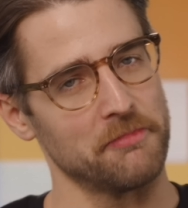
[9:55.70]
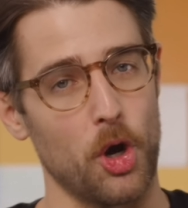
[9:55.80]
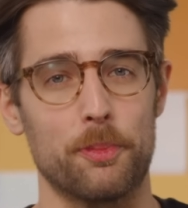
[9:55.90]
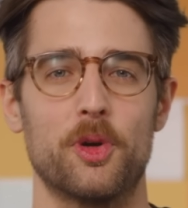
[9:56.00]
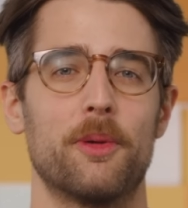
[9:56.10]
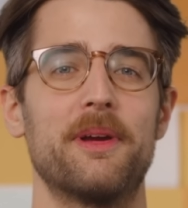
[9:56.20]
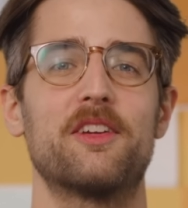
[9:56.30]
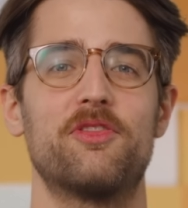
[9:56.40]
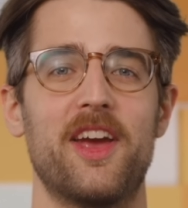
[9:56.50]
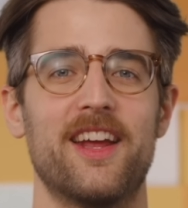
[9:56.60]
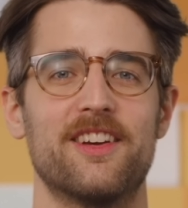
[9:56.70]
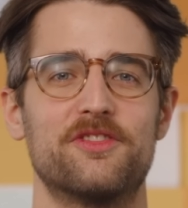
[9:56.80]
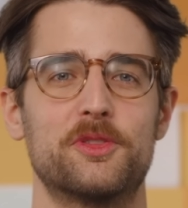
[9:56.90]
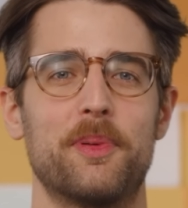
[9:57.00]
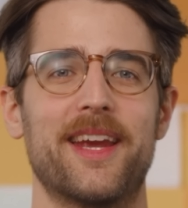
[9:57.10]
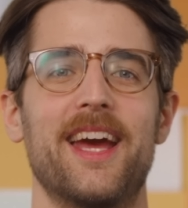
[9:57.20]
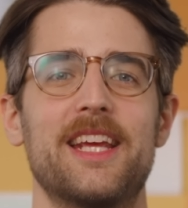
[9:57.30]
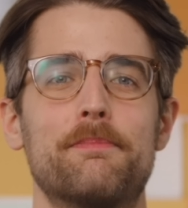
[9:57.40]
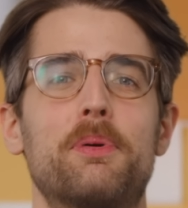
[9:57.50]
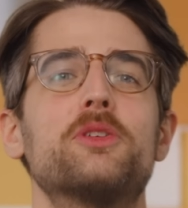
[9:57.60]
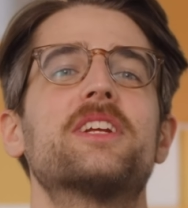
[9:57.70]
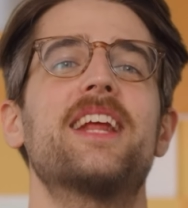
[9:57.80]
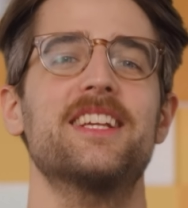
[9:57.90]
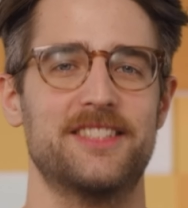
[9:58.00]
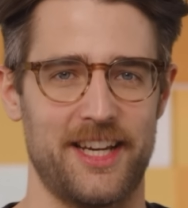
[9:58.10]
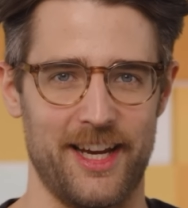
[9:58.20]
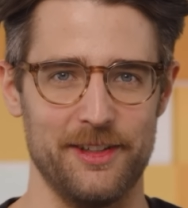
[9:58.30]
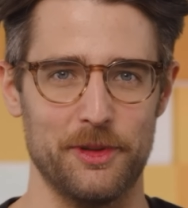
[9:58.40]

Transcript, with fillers: Hope you're a big fan of spaghetti puttanesca,